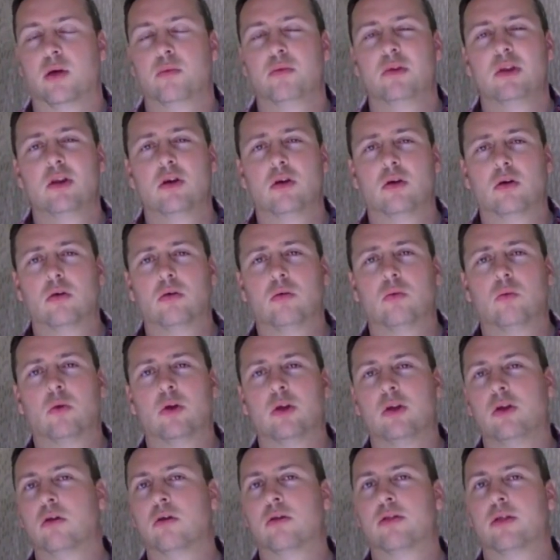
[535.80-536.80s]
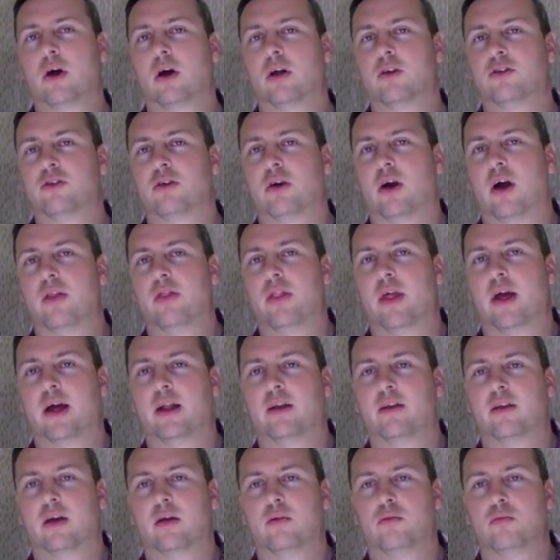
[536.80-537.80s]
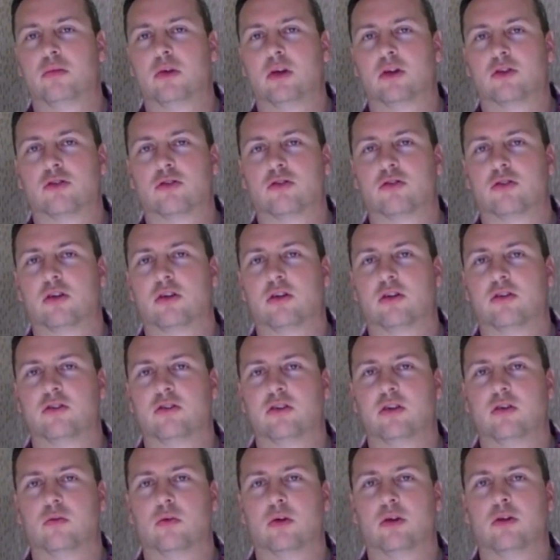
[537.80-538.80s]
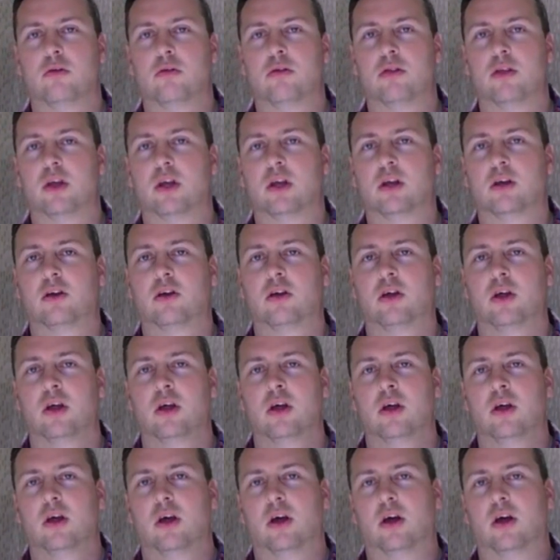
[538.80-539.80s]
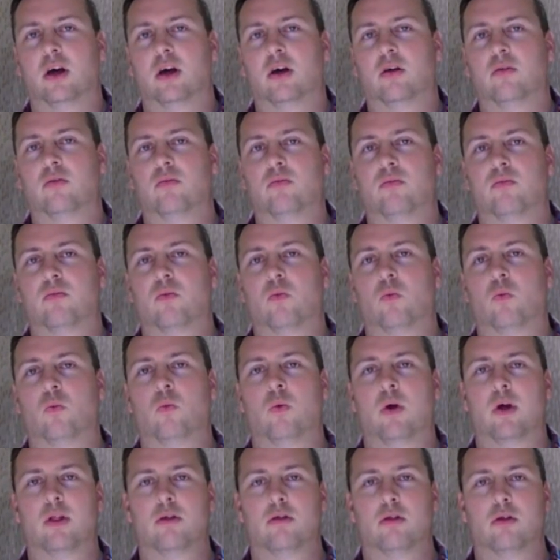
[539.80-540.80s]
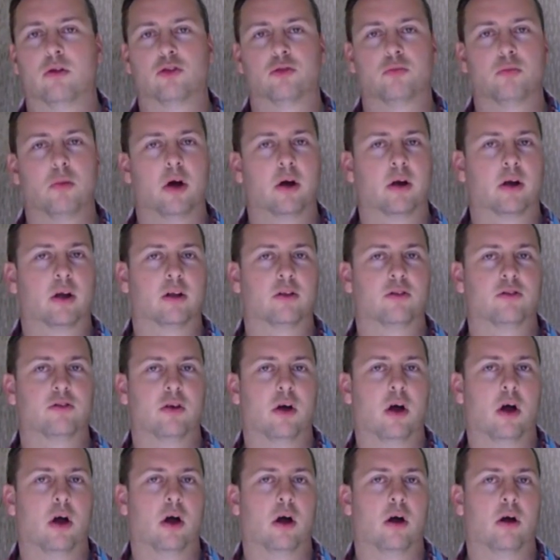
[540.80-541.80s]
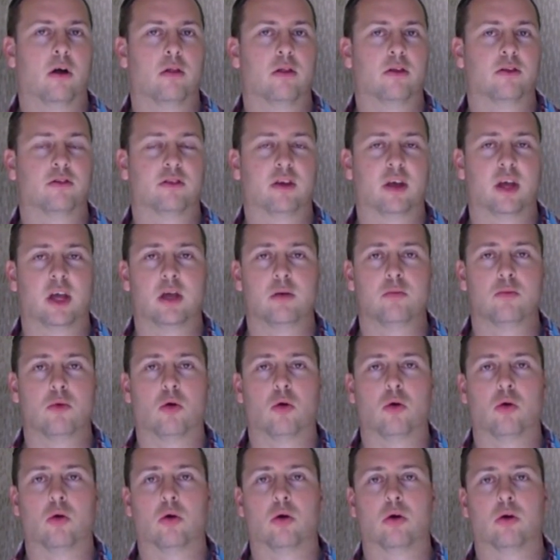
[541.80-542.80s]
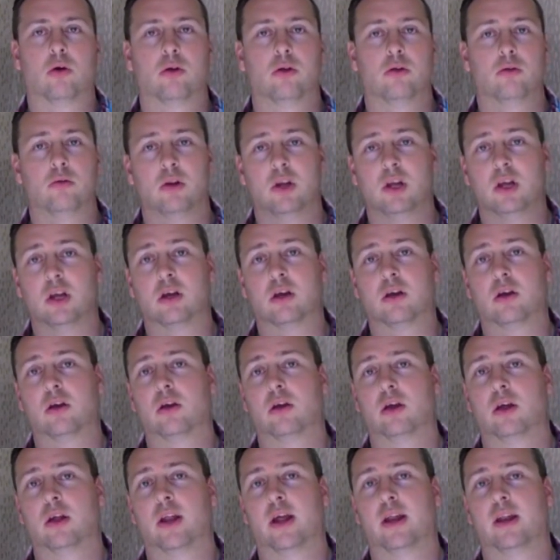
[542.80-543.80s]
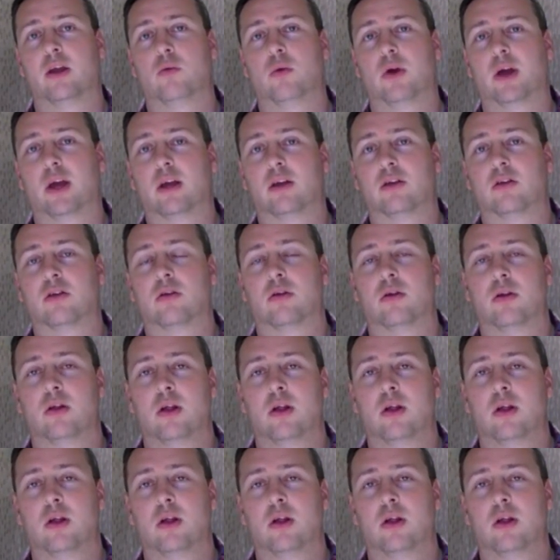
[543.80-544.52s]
Let me know what your thoughts are on that. I'd be interested to see what you think, whether those markets are the same or unique in any way.